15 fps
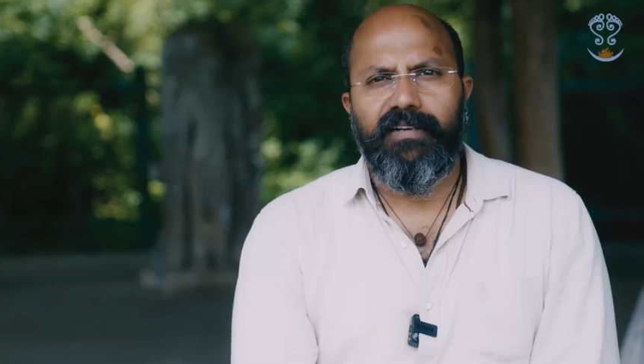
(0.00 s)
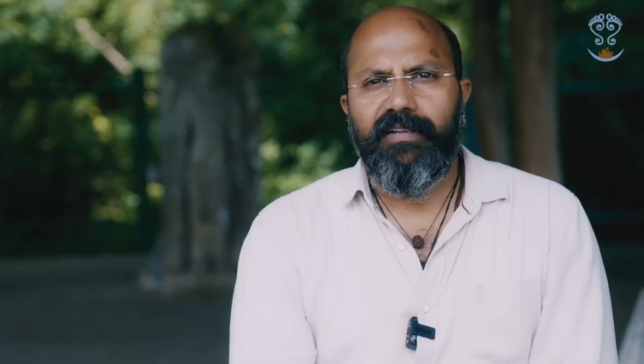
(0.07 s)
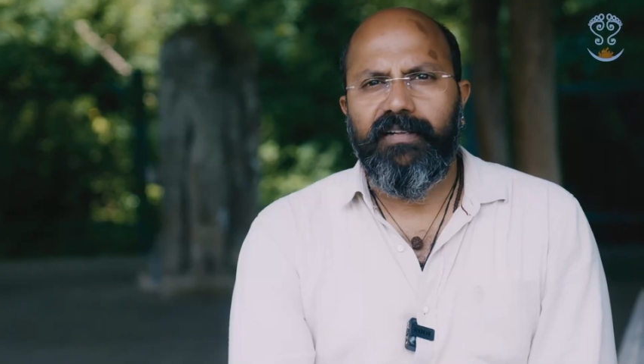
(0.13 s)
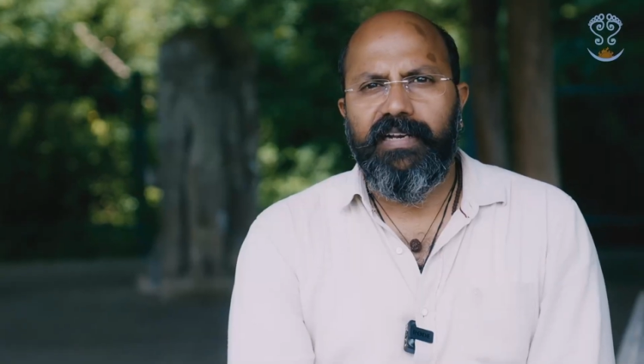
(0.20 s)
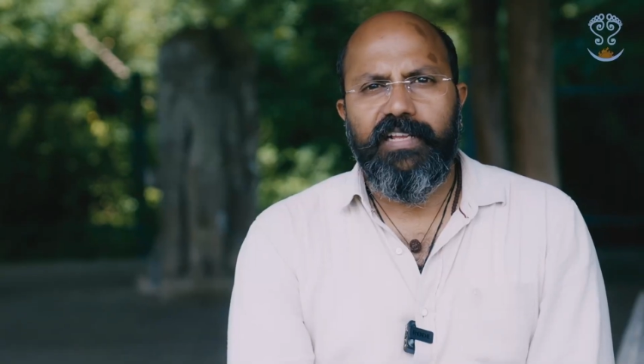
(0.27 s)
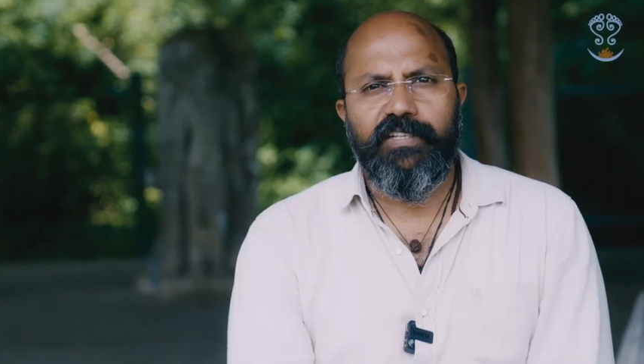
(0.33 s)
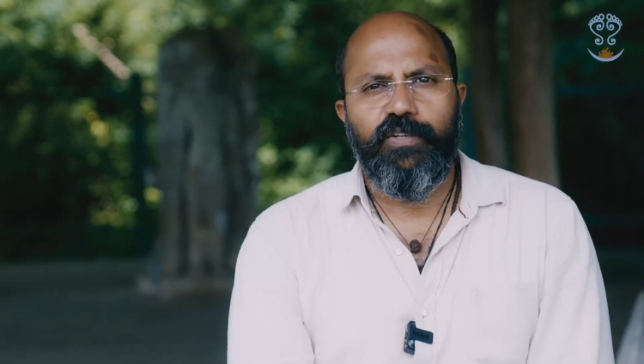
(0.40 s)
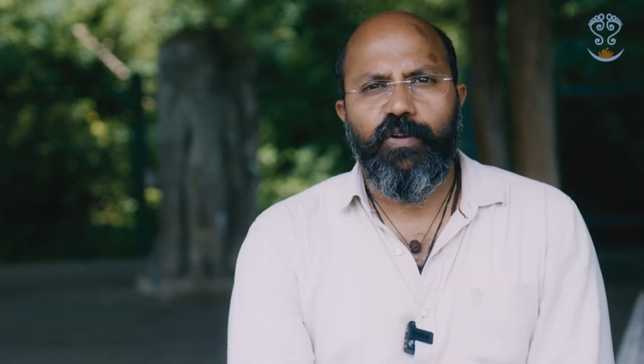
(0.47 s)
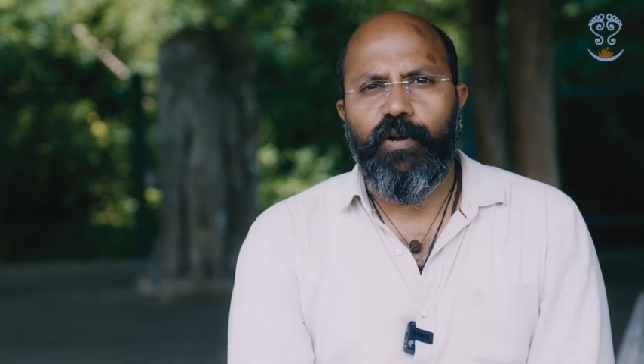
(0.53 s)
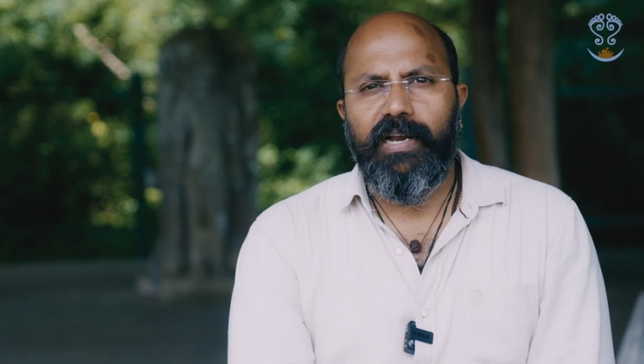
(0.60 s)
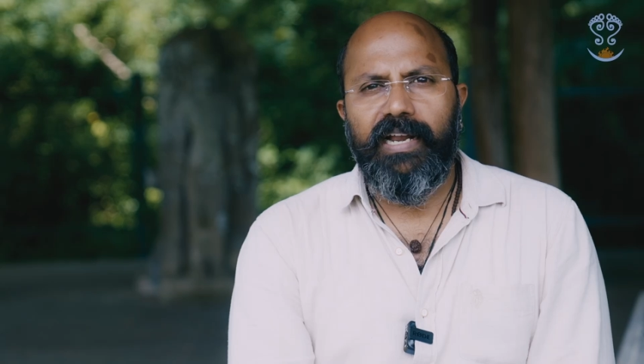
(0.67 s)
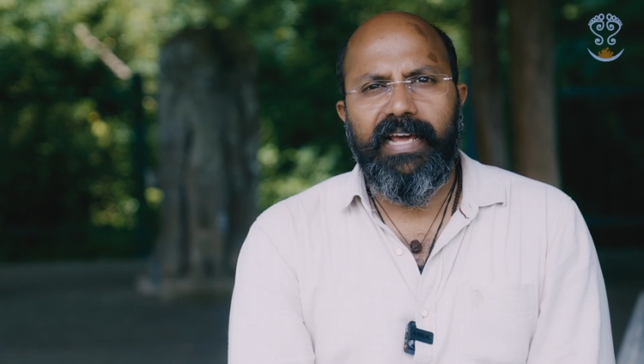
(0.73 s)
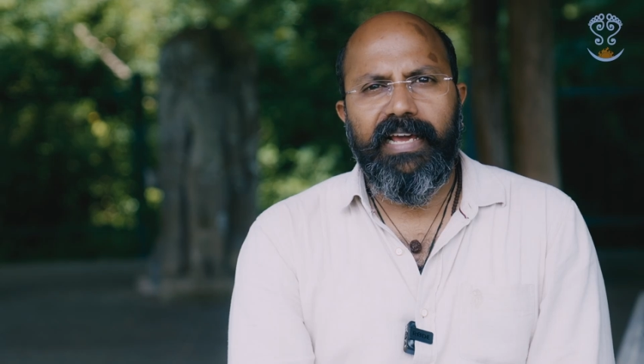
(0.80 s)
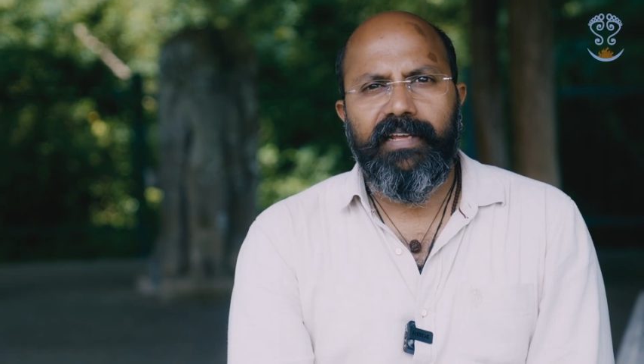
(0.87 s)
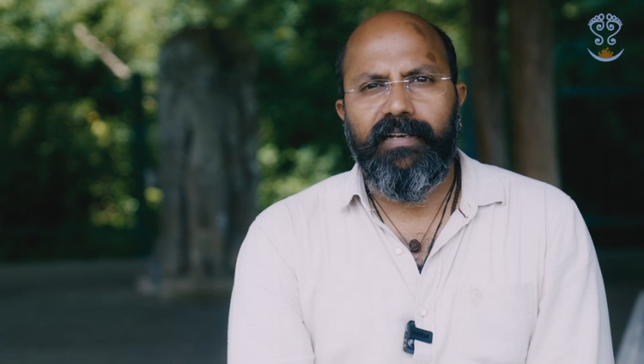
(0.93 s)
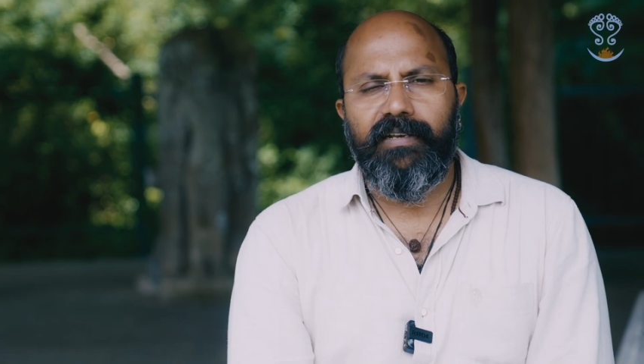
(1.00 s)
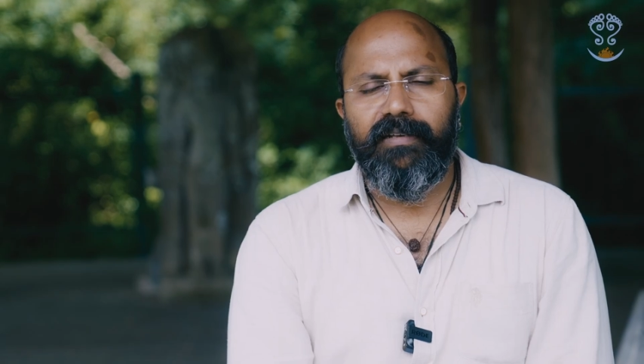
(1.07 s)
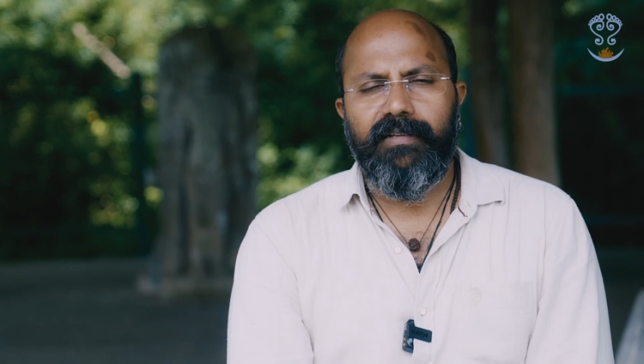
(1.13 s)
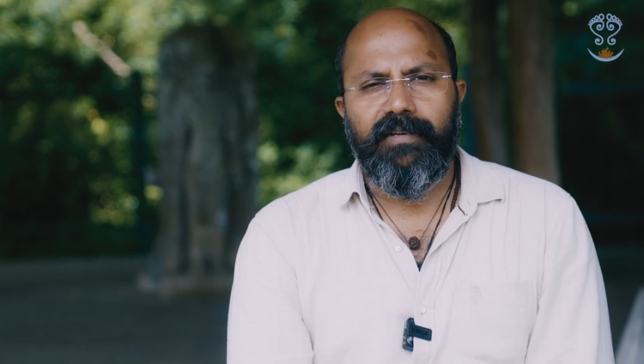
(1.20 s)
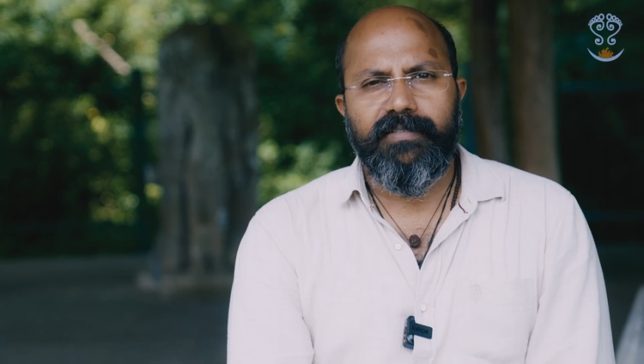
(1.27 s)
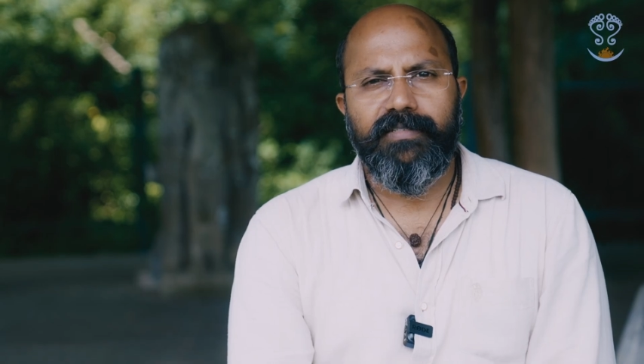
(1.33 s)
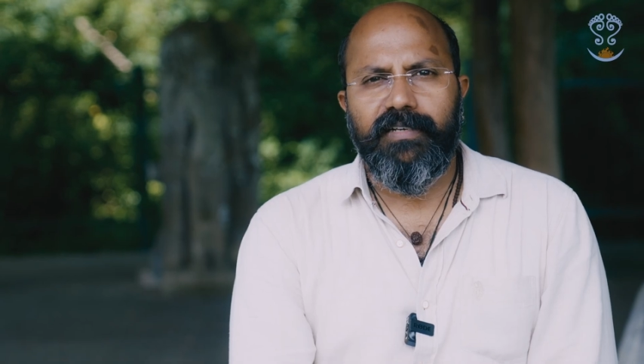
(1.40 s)
rest
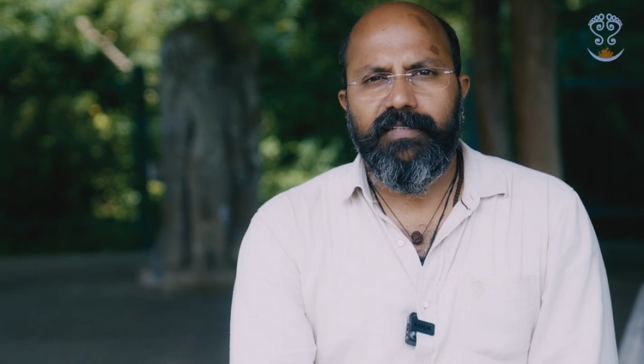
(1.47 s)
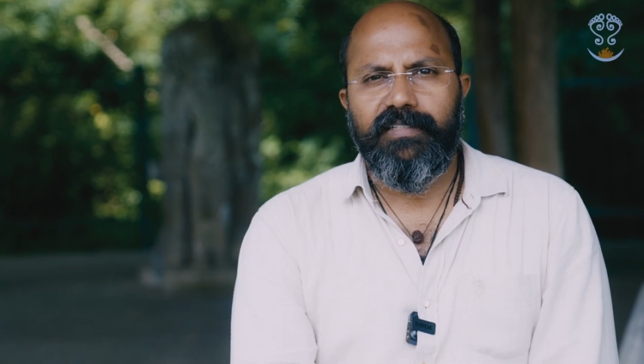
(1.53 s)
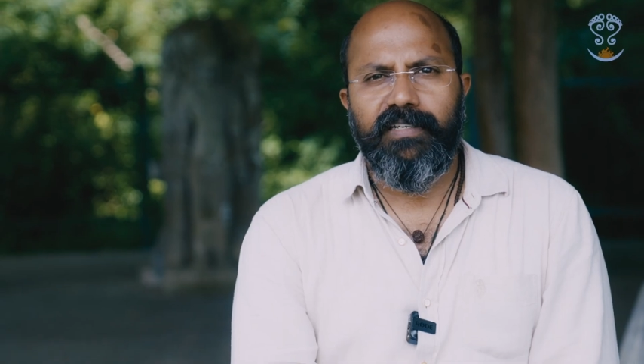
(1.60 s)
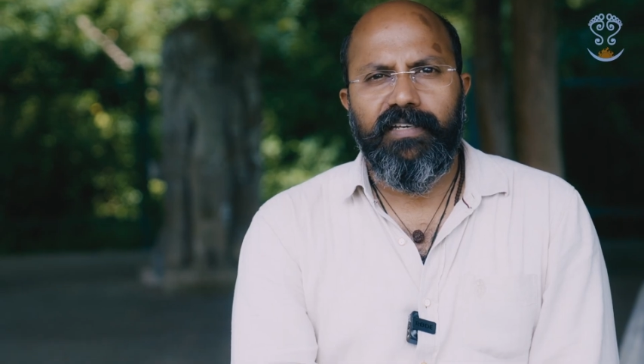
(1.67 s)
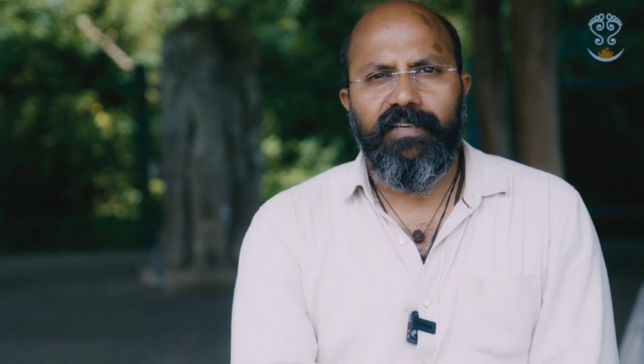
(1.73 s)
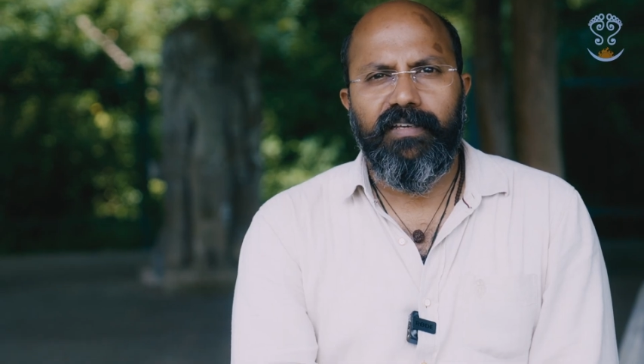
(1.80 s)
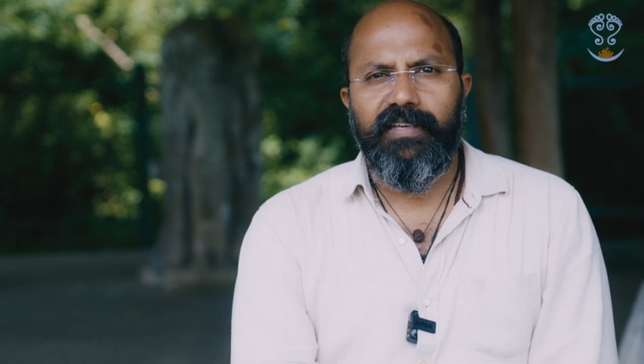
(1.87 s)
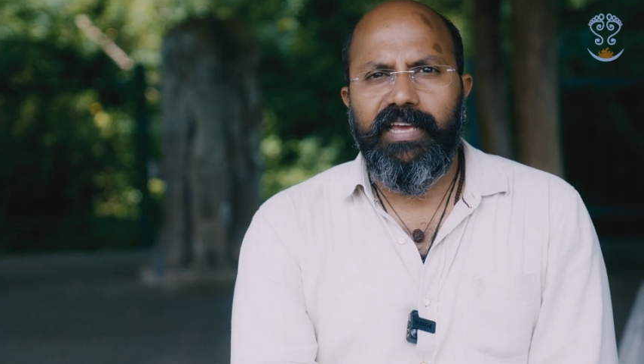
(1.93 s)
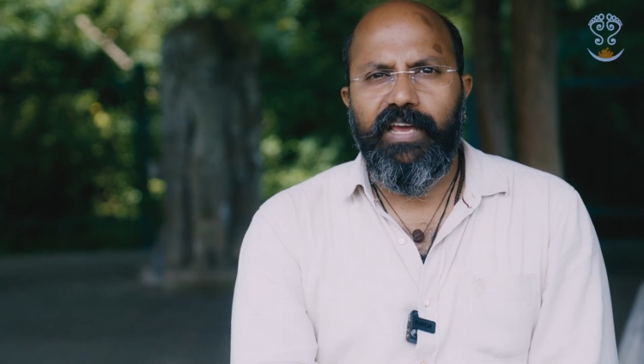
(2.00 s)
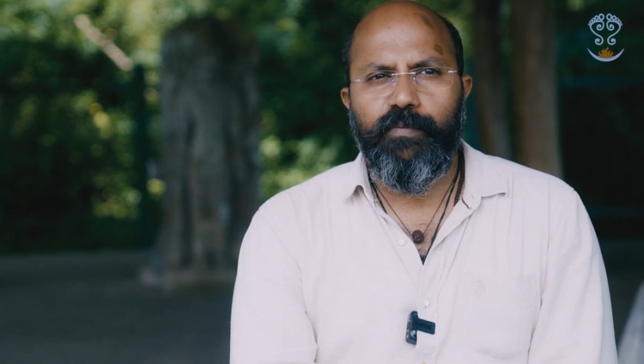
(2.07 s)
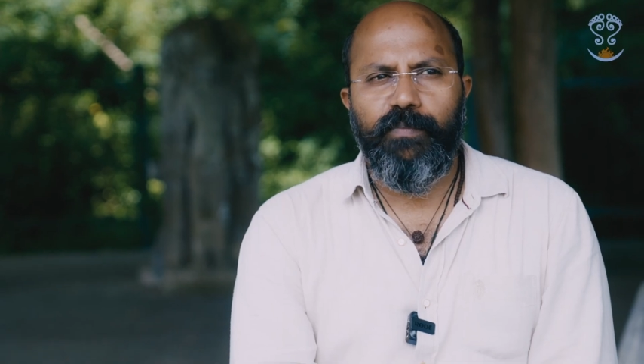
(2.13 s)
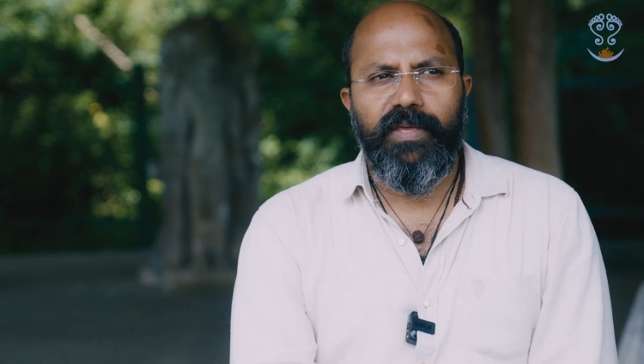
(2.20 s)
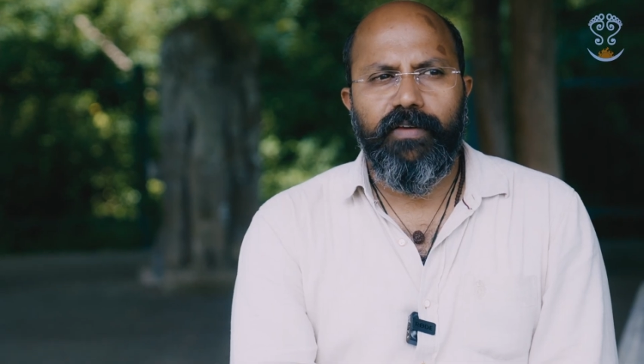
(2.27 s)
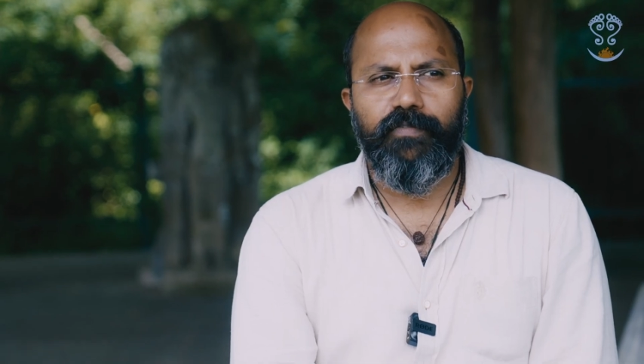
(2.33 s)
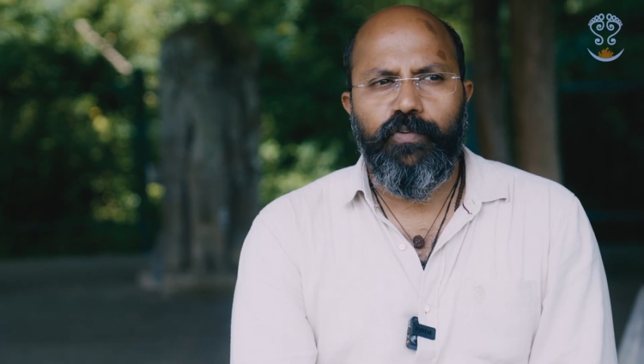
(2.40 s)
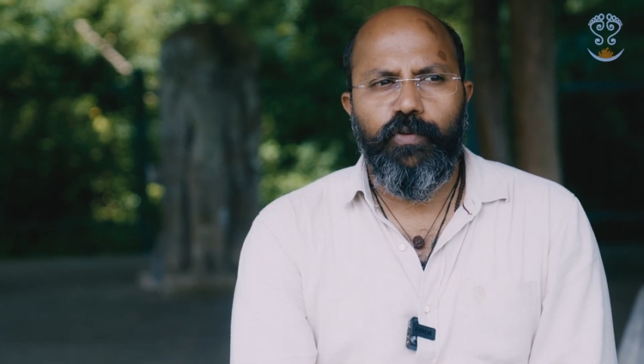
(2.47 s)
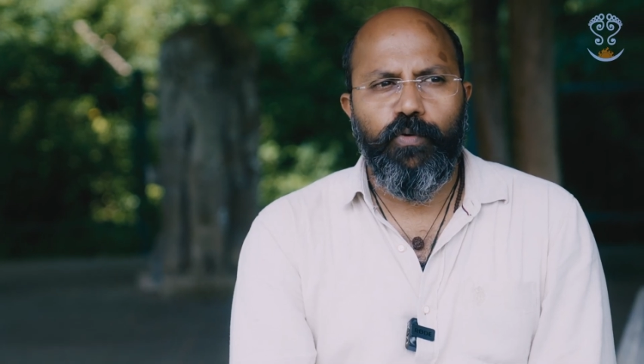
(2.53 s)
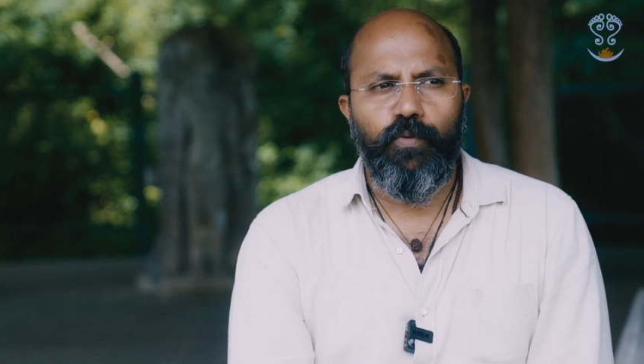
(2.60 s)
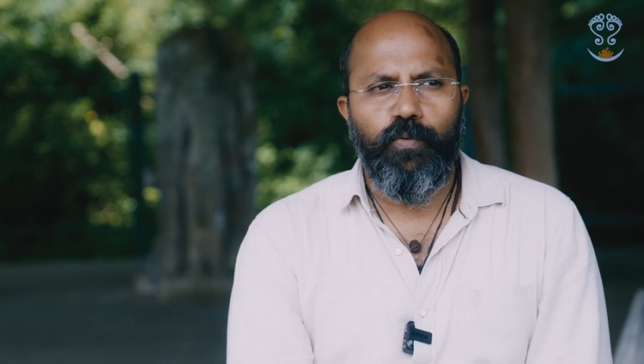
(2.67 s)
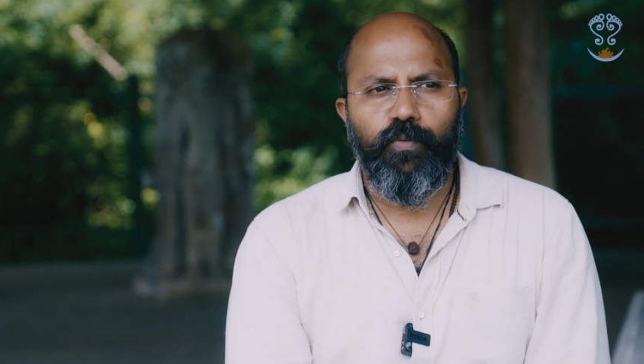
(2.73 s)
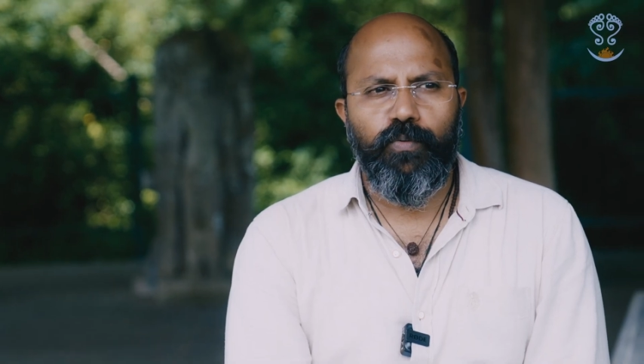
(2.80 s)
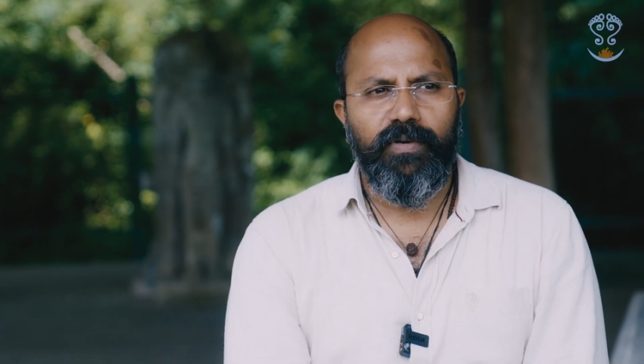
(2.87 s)
online searching gave me a few